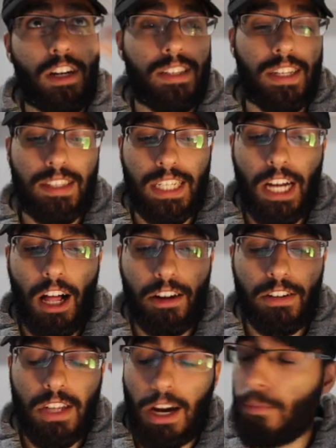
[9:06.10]
to
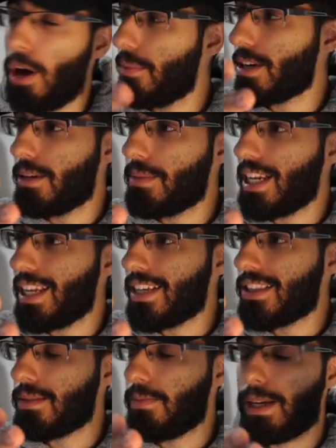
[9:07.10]
$60, are probably going to be the
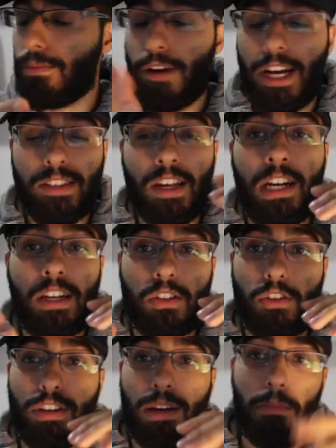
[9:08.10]
license plate price,
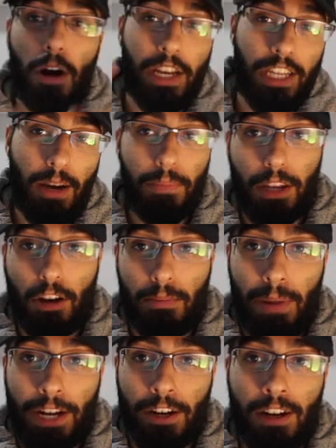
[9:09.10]
so you can mark it up a little
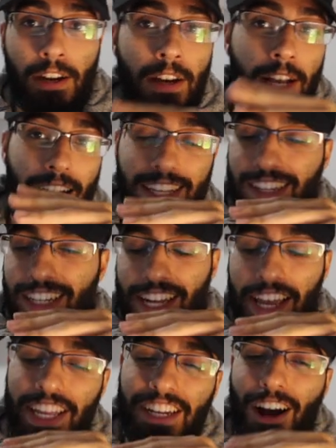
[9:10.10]
better. As a
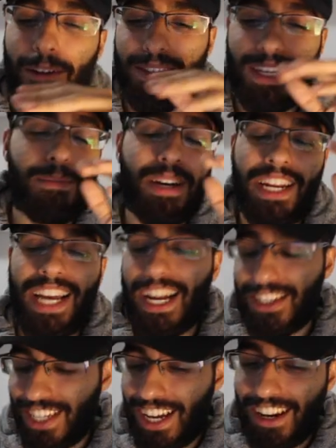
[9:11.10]
Canadian, obviously I'm going to
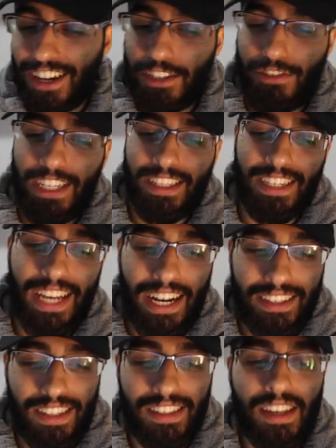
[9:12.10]
catch the L on duties and
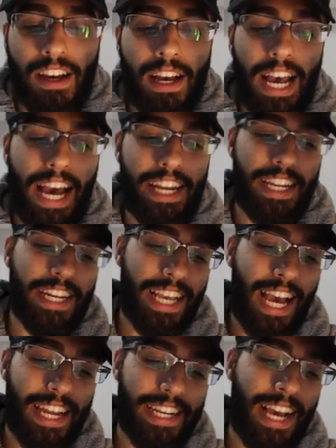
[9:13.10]
taxes. And then the
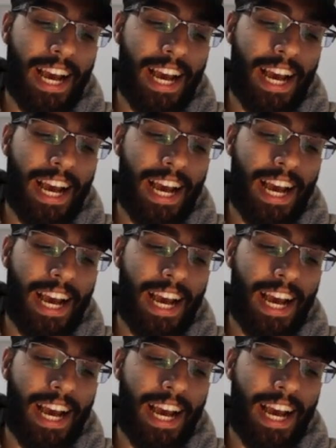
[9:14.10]
Cat in the